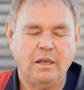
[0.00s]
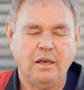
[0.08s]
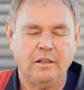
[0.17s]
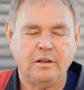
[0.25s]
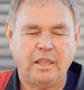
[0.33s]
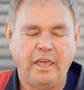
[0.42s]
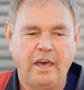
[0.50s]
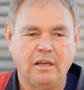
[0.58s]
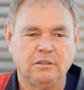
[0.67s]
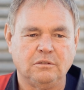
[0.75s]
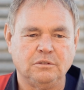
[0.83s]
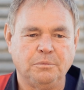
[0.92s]
other
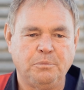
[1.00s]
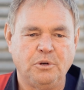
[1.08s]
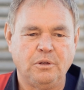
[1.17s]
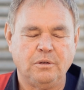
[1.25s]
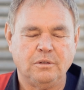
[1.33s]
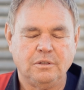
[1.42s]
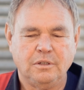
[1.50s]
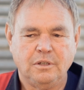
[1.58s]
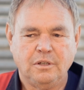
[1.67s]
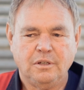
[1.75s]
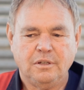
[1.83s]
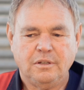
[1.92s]
cattle to put
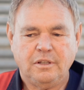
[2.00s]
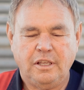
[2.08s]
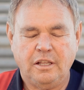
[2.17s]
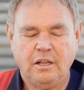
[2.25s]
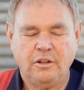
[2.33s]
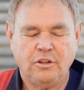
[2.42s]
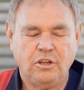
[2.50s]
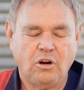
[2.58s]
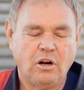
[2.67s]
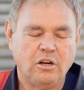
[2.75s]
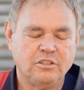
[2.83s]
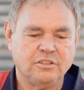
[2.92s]
in other
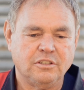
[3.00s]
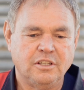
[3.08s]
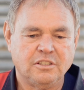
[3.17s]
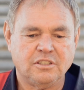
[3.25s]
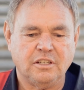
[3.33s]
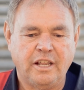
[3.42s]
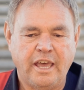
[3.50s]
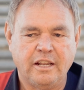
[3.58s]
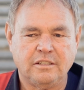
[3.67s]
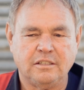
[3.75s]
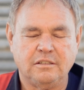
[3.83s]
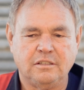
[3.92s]
yards and this and
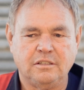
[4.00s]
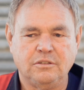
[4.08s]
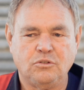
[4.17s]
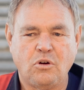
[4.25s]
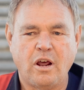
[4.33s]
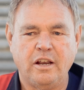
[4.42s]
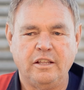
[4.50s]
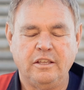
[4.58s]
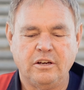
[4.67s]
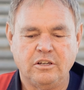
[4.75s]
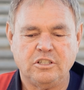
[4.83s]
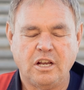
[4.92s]
that to try to
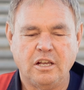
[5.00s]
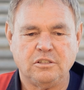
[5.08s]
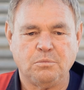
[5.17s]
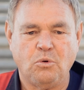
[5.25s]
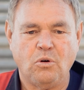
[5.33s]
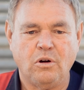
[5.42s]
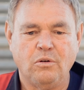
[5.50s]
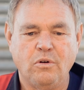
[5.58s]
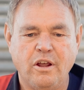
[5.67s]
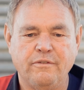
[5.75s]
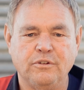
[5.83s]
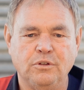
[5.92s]
energize more
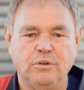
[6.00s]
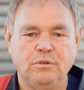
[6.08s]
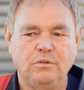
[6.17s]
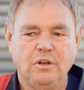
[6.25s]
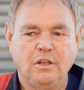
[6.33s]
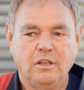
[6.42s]
revenue